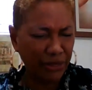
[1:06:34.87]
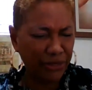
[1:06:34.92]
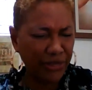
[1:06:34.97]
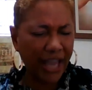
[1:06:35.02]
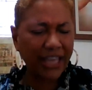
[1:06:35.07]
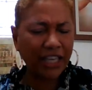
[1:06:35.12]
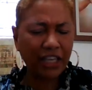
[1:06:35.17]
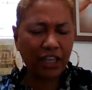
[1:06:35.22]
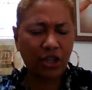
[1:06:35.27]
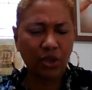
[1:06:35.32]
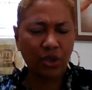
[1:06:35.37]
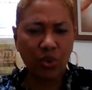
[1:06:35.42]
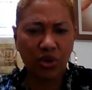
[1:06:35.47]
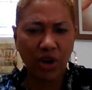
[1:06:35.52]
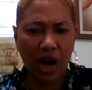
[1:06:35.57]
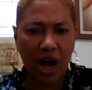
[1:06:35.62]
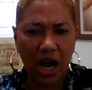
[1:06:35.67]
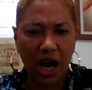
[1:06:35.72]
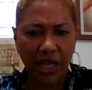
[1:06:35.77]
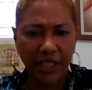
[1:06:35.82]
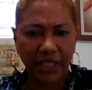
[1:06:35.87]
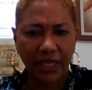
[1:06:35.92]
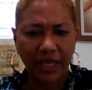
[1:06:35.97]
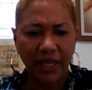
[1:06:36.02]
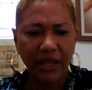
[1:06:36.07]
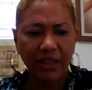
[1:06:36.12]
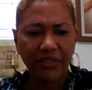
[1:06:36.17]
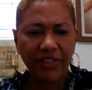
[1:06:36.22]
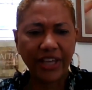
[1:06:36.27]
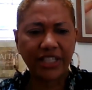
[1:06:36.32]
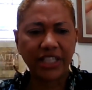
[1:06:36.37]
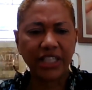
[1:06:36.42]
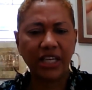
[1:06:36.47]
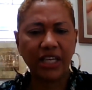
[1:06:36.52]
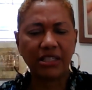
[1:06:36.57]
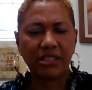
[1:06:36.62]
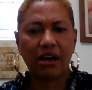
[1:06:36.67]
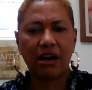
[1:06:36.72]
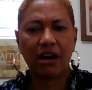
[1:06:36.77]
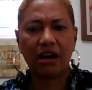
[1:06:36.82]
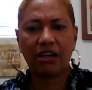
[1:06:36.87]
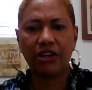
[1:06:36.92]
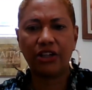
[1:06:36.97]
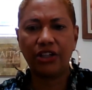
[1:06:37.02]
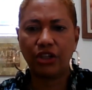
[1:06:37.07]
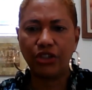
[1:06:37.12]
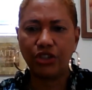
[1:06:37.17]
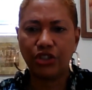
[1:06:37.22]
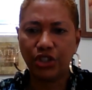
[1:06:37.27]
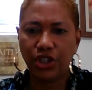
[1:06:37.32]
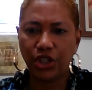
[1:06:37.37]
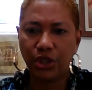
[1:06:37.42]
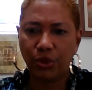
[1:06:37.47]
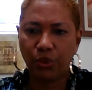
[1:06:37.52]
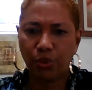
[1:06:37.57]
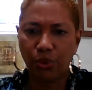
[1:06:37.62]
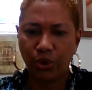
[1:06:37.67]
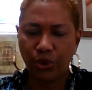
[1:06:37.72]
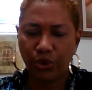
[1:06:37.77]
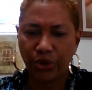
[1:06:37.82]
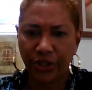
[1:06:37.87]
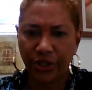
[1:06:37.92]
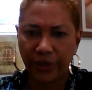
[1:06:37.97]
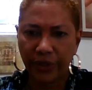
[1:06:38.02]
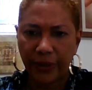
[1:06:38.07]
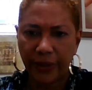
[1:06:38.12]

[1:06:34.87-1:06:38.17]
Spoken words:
Thank you, God, that he has hearkened unto your word.